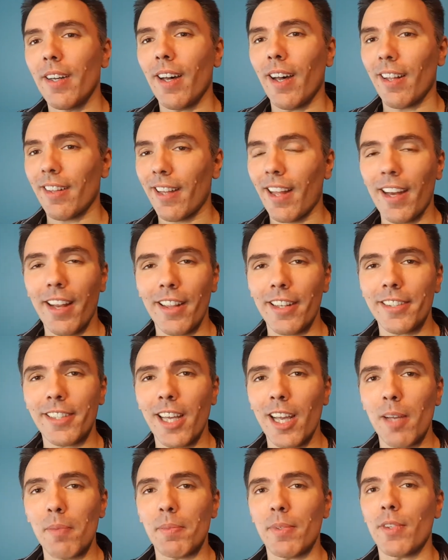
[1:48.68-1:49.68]
A lot of the
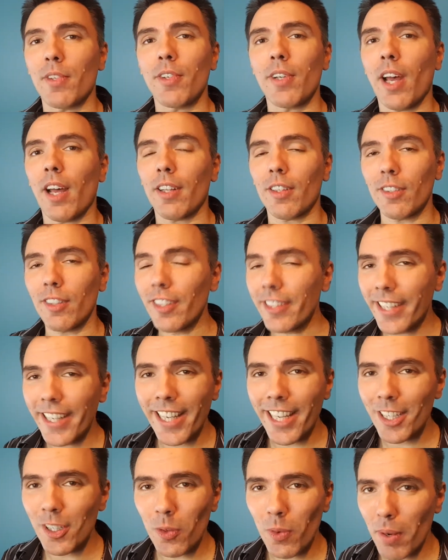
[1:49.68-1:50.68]
times they're not looking
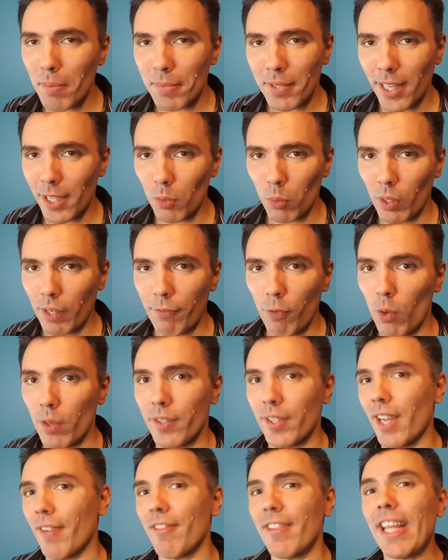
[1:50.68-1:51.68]
at your website
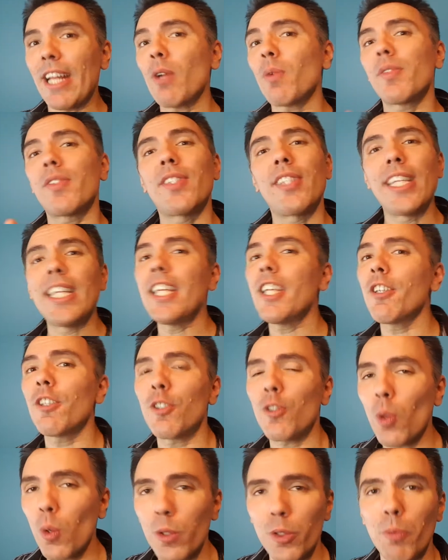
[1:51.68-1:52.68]
24/7. They don't see your
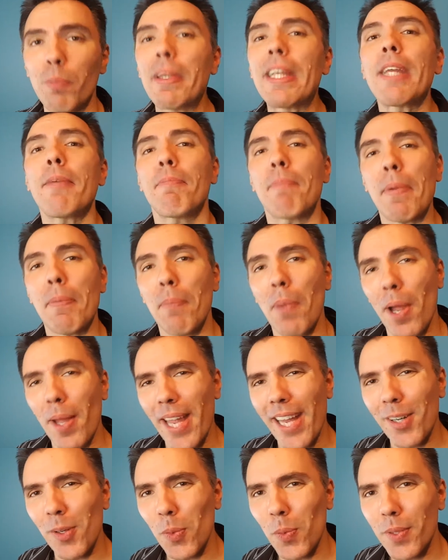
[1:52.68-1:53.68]
social media
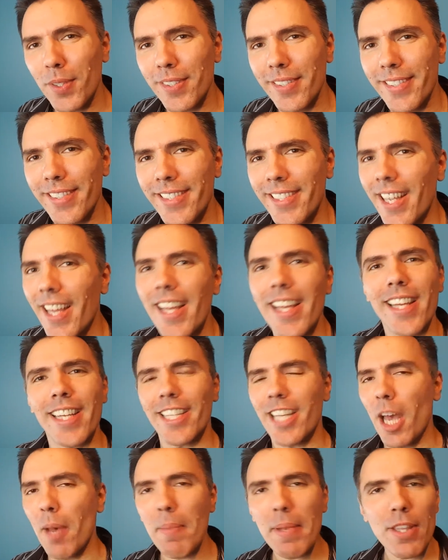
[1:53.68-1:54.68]
posts
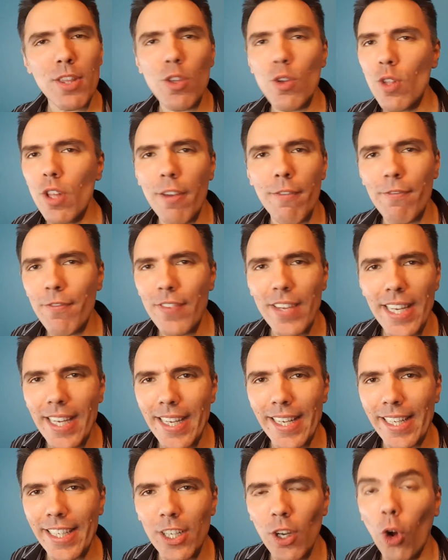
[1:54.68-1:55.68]
coming through the
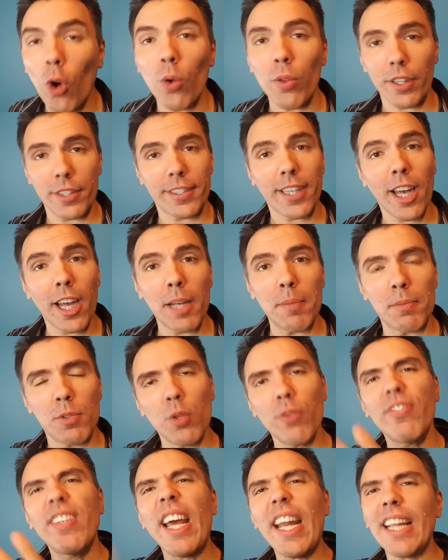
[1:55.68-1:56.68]
feed all the time, so
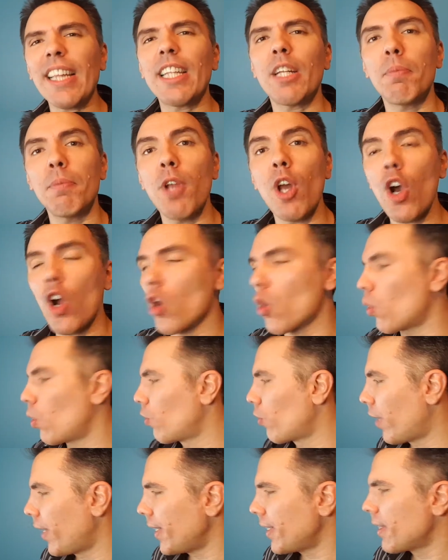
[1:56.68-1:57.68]
you've got to let them know,
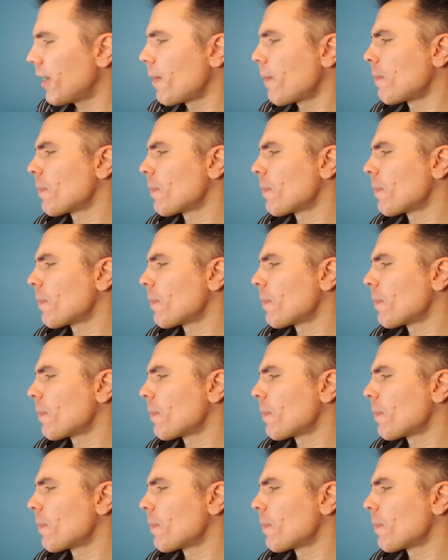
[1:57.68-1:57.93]
right?